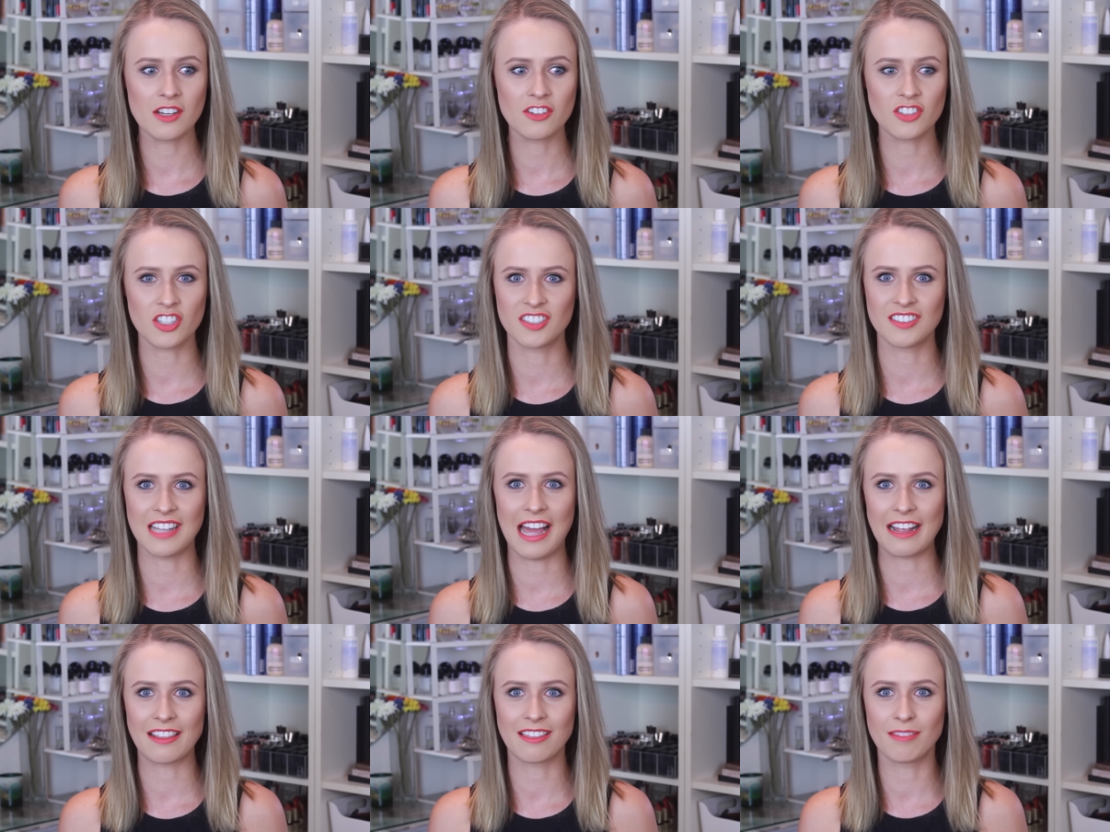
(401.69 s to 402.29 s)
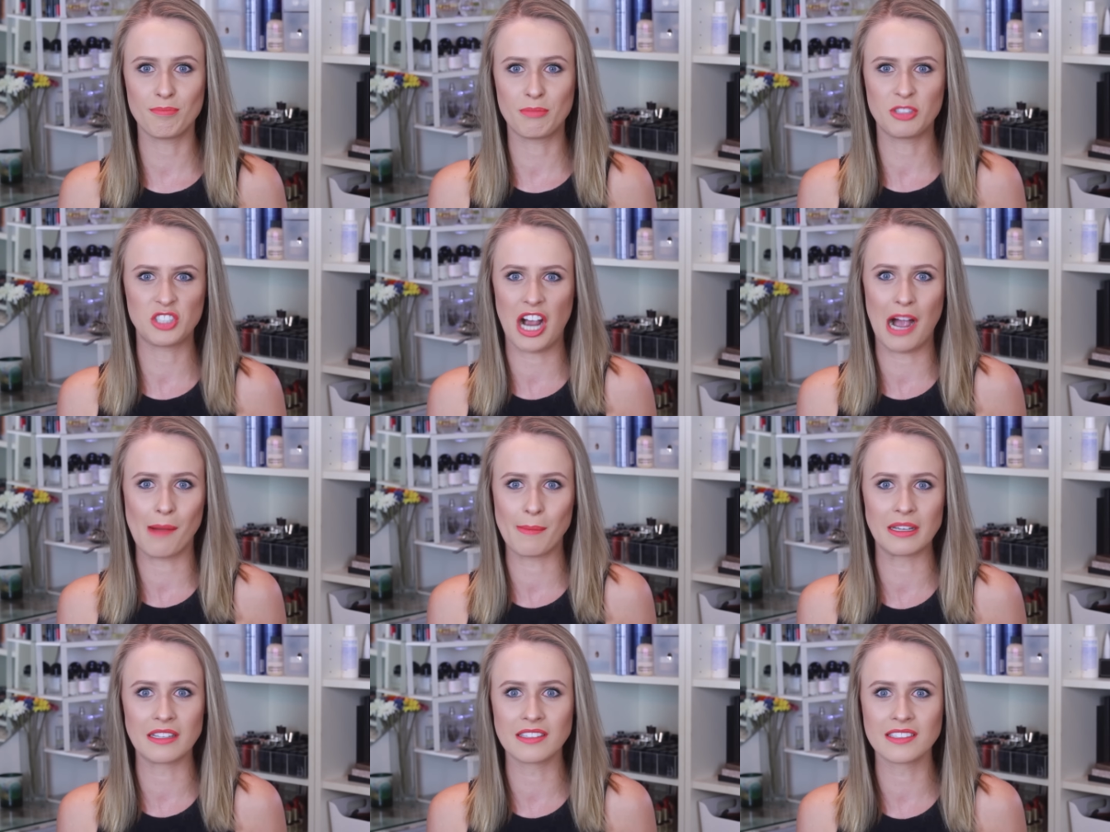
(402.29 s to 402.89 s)
just like
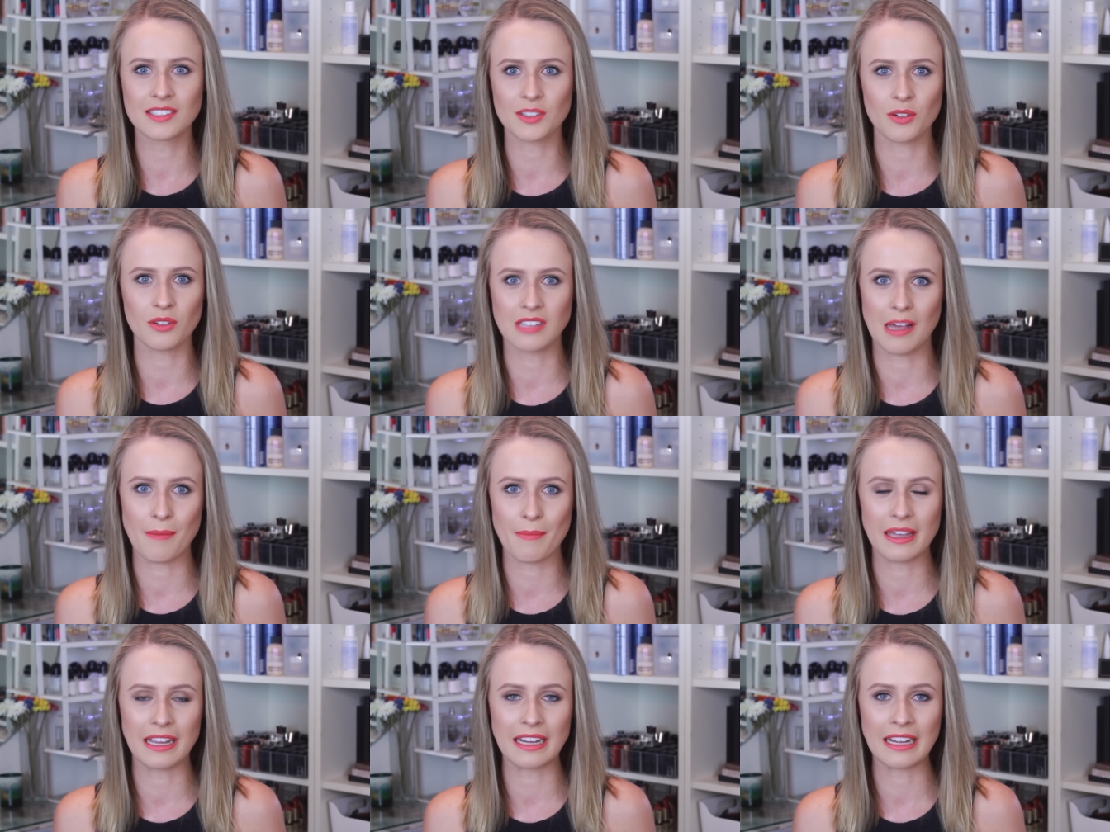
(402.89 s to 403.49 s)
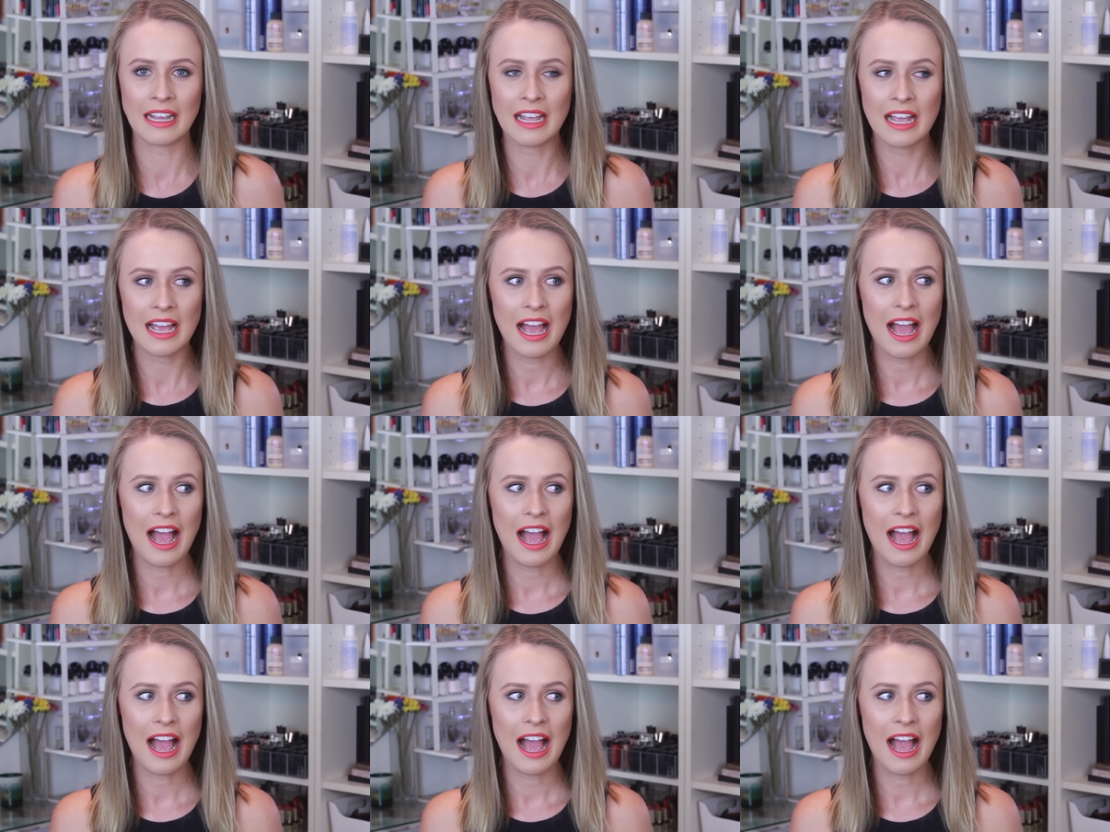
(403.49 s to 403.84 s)
pajamas or something.